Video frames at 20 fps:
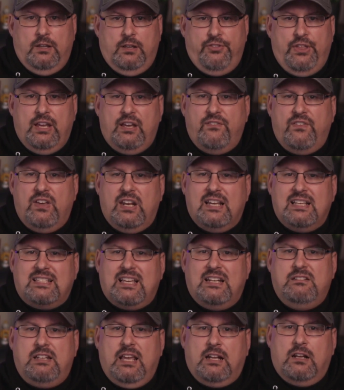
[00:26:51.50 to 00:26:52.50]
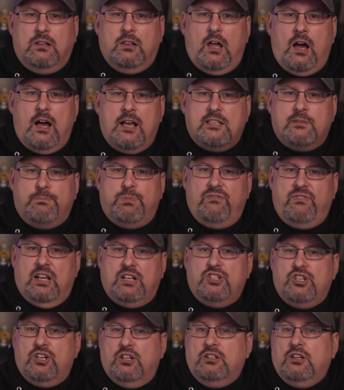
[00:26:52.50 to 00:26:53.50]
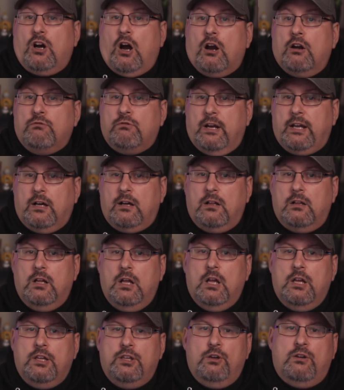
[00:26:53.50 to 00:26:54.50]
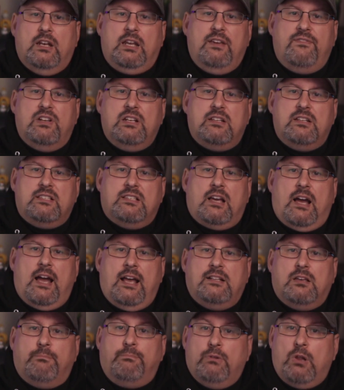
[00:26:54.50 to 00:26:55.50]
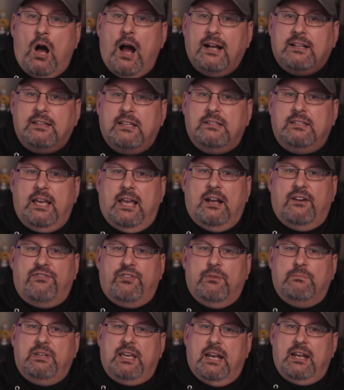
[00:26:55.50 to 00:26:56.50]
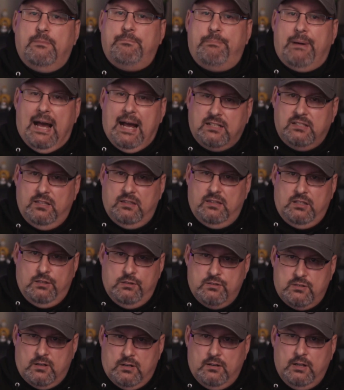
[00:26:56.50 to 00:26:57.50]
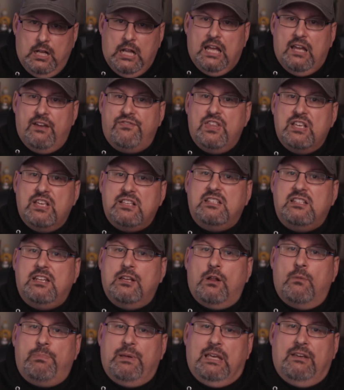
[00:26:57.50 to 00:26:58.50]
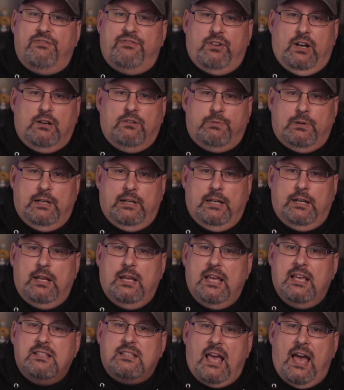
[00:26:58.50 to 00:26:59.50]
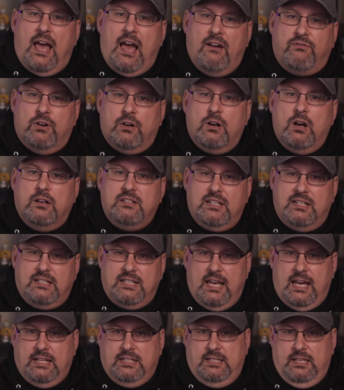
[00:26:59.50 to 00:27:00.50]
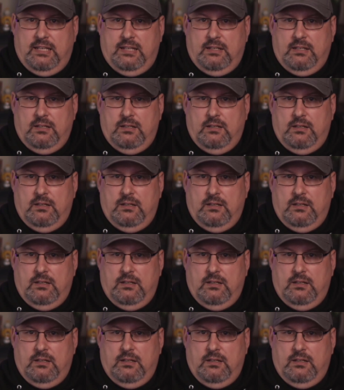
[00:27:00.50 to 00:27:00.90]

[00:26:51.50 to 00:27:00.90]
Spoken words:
Think of it as a data loss prevention guardrail. You could even decide to block the data from getting back to the user if this DLB fingerprint is ever detected.